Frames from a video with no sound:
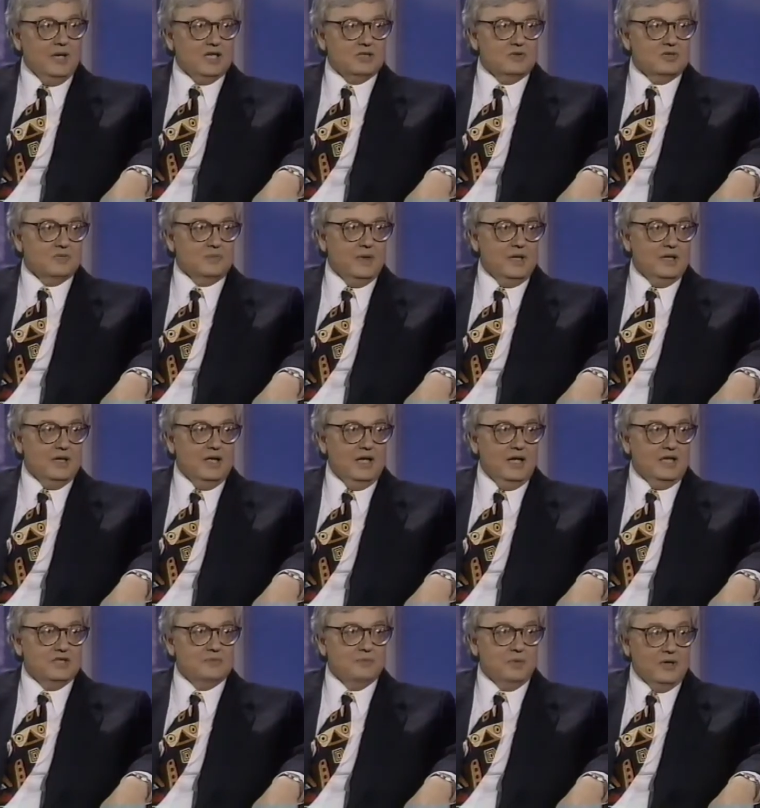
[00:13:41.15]
X was
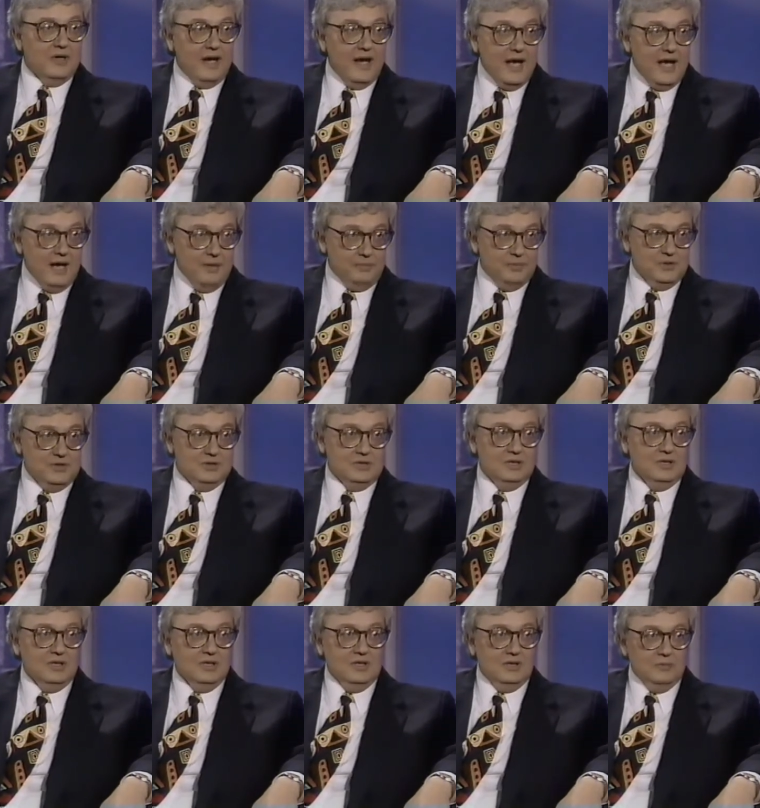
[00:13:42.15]
penalized, perhaps,
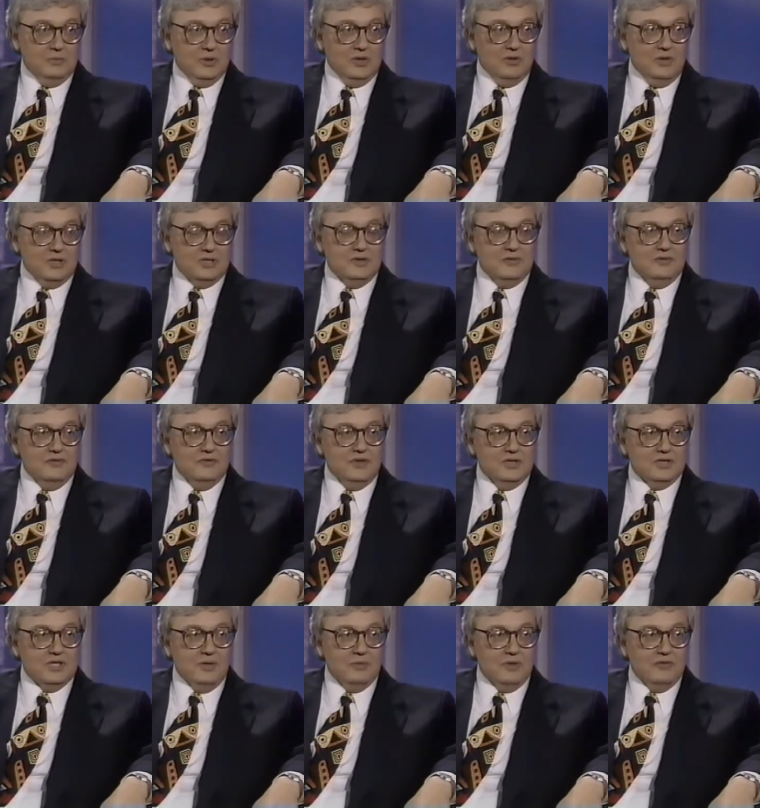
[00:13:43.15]
because of
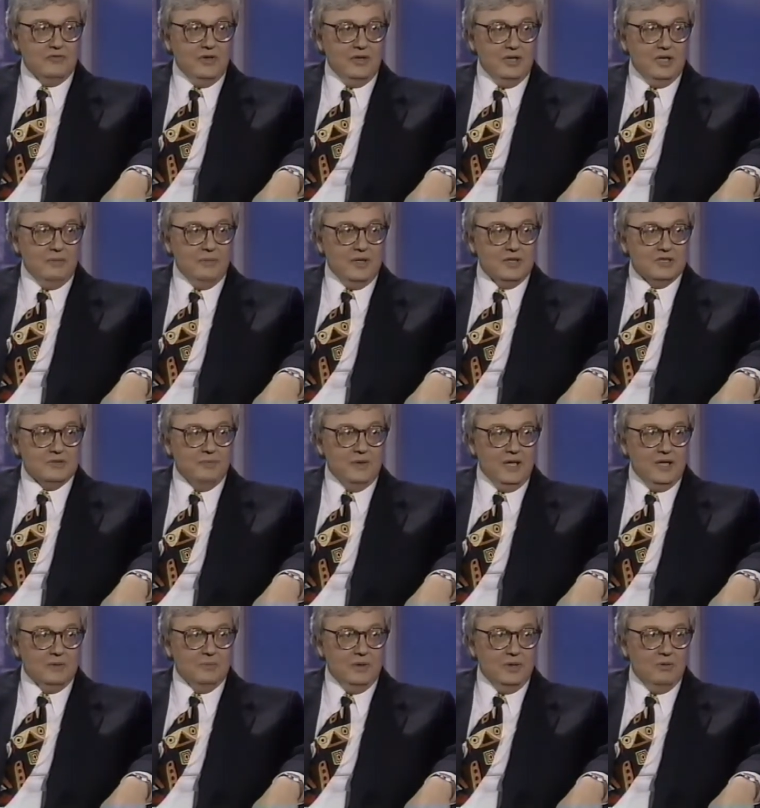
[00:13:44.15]
uh, some of the feeling about
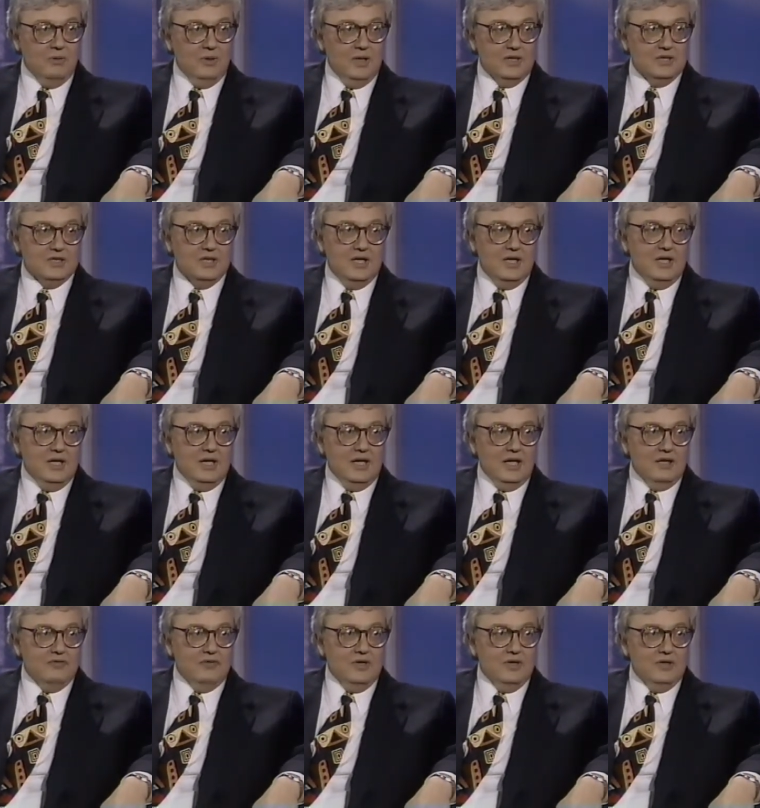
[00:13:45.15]
Spike, because
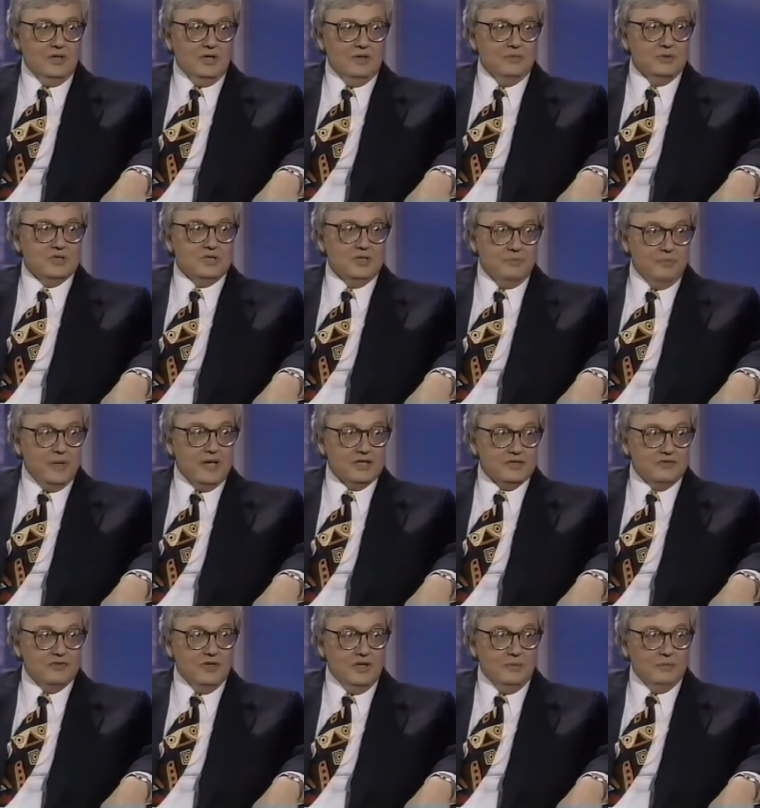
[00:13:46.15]
I feel that it was the best
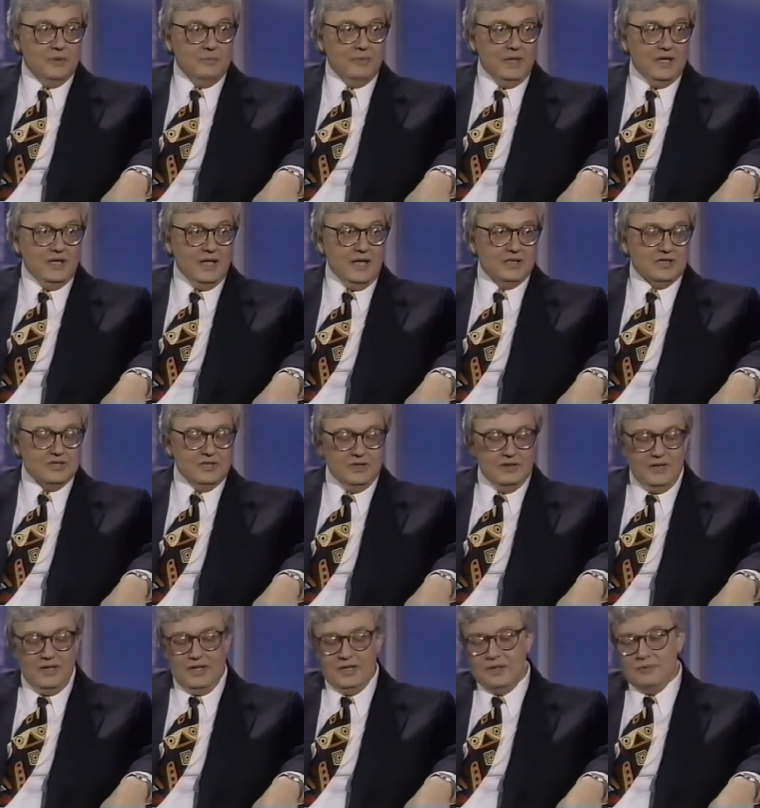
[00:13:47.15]
film made last
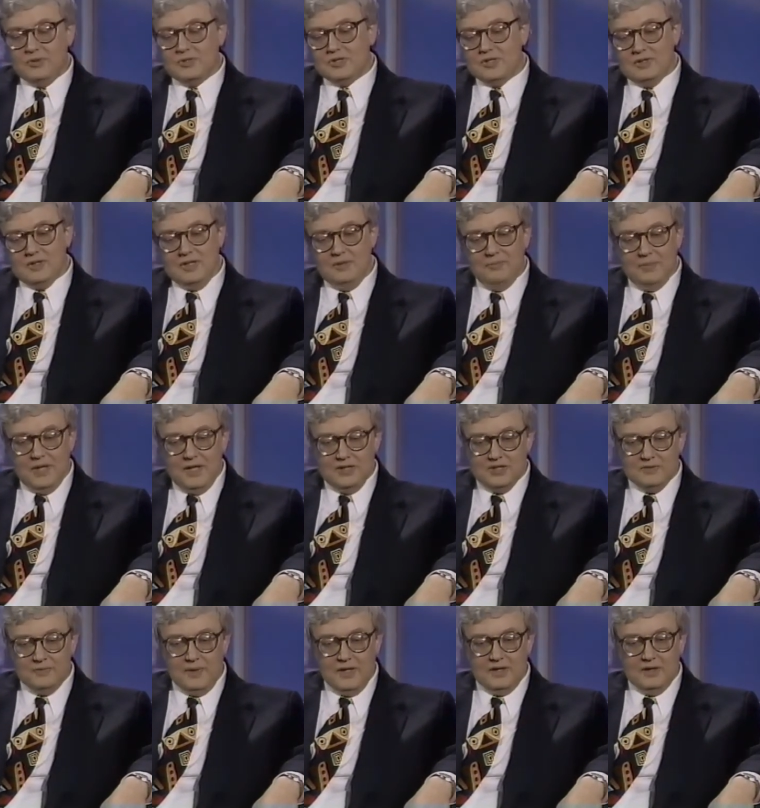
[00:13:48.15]
year, and it was certainly
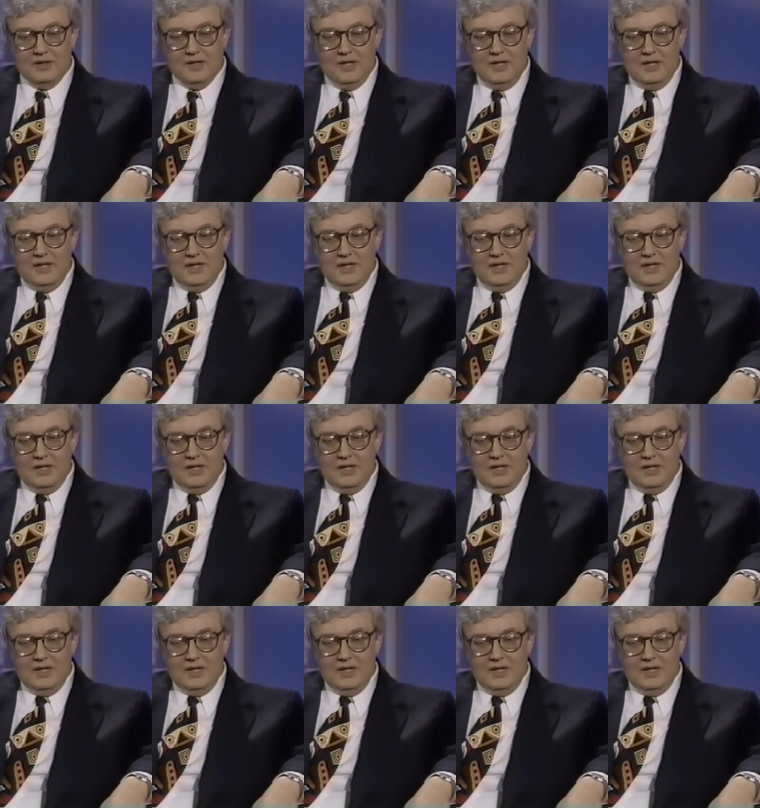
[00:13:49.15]
miles better